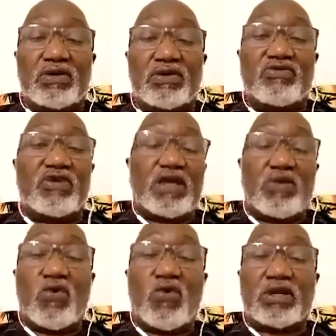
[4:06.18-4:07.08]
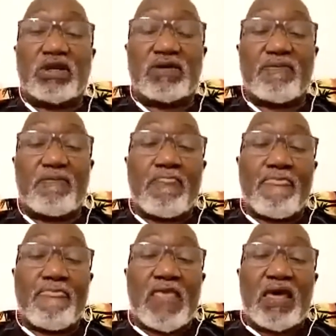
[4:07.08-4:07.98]
drinking water.
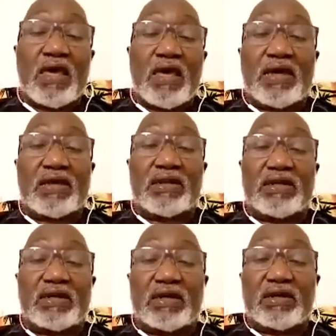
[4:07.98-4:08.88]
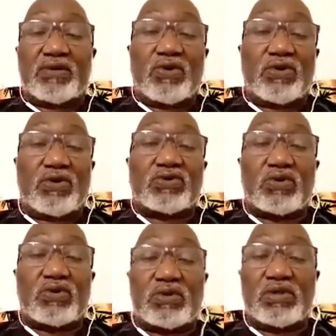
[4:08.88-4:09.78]
And
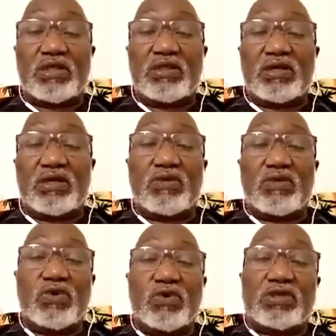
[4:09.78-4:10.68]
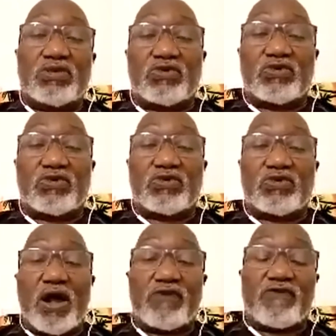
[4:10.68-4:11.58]
also in the woods, there was also
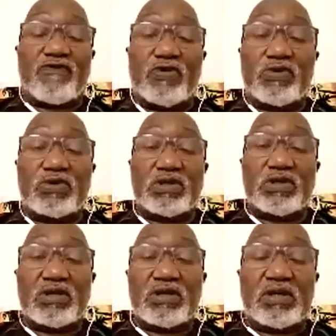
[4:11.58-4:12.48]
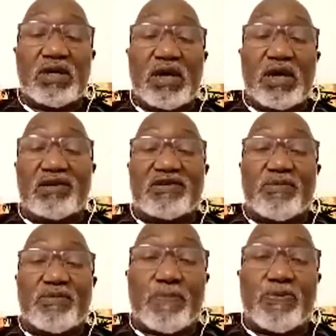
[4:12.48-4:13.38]
wild fruit and some
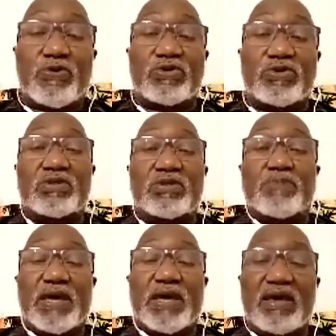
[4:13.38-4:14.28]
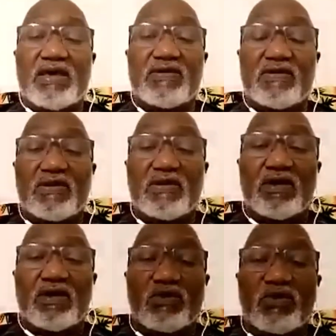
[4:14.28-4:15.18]
apples, pears,
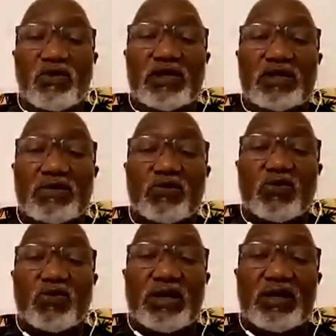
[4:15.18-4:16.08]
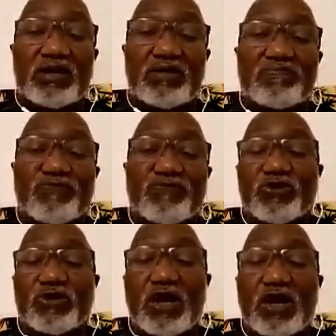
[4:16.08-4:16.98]
which were, for
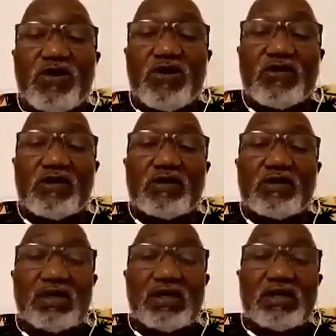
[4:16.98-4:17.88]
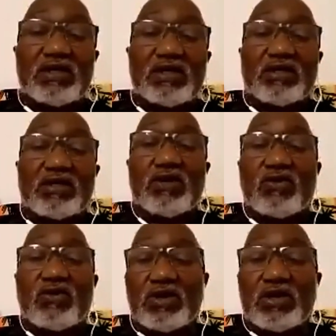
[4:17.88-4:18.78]
some reason, still
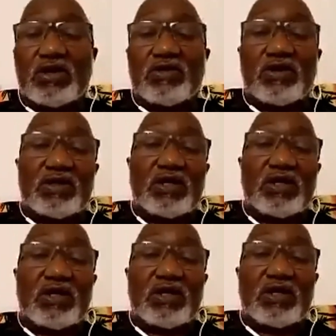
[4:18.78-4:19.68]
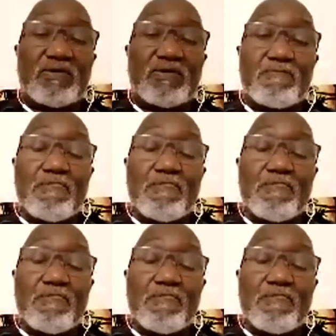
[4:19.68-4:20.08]
good in the winter.